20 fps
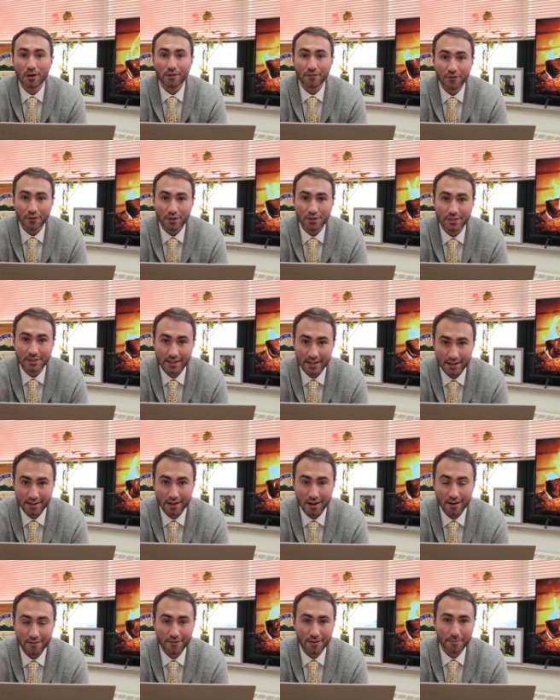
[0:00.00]
first
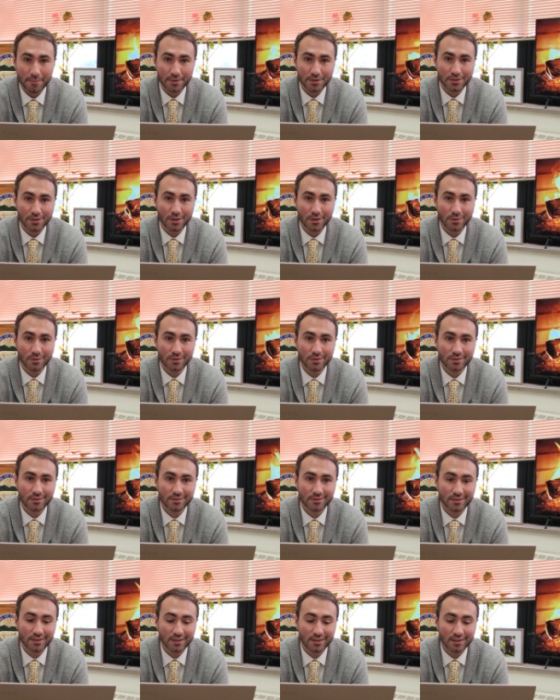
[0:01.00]
kickoff episode
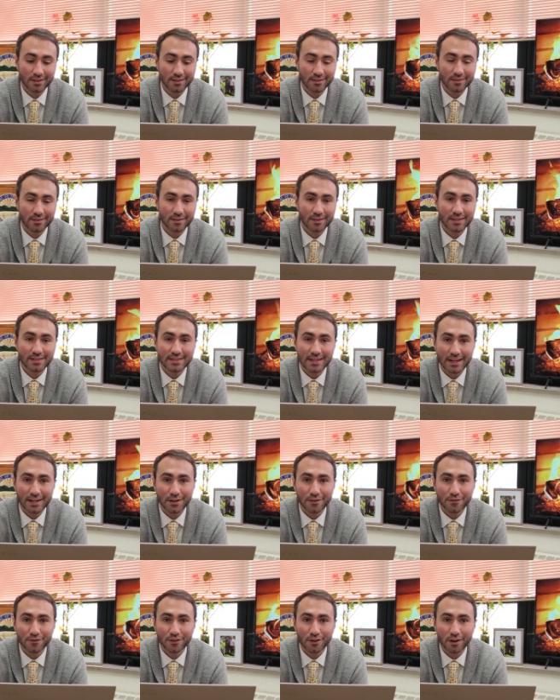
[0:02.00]

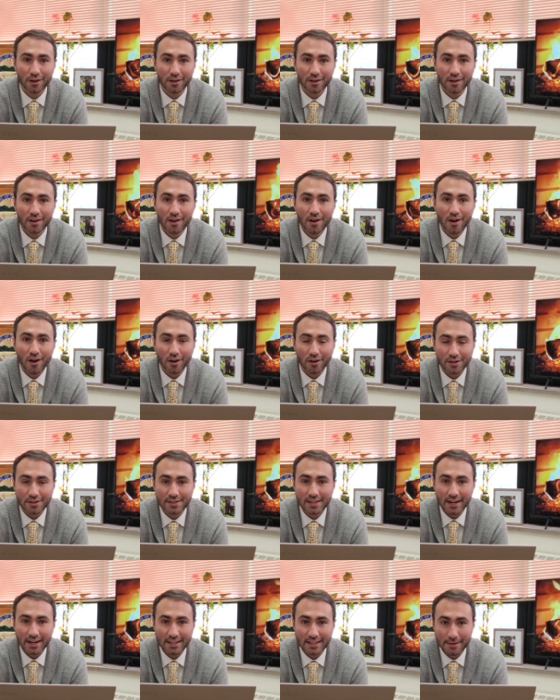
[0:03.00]
excited for our, our
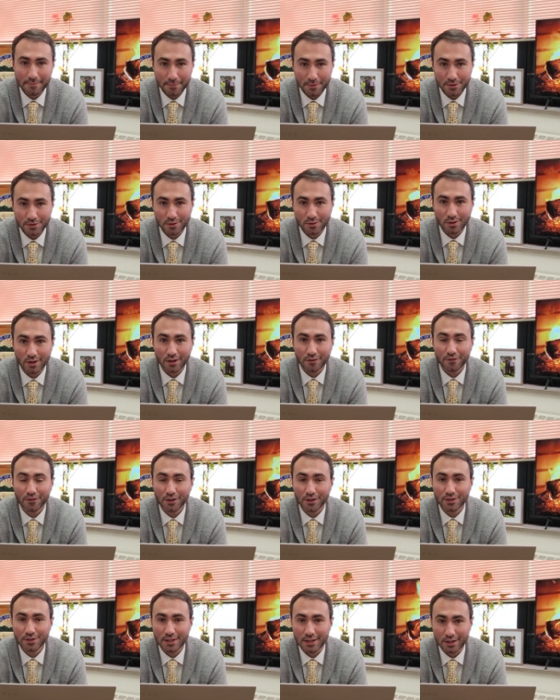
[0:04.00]
second episode, our
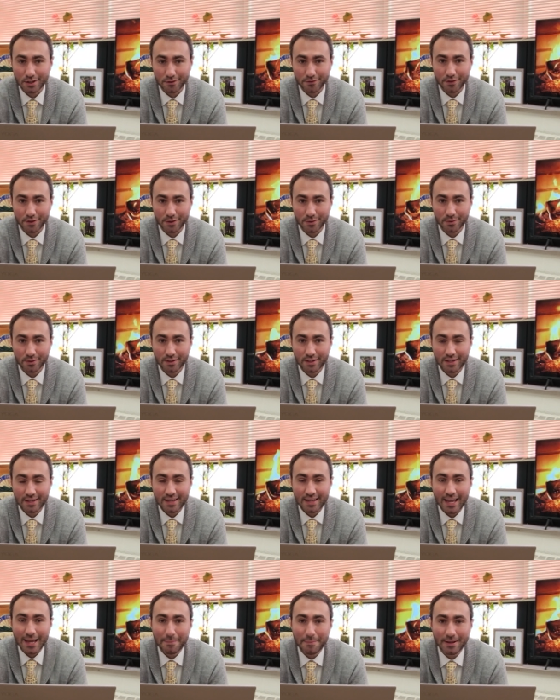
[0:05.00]
first interview,
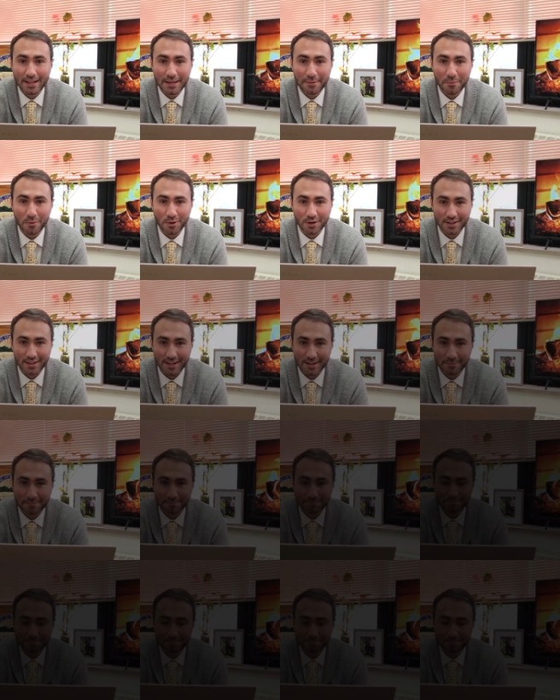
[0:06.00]
and many more to come.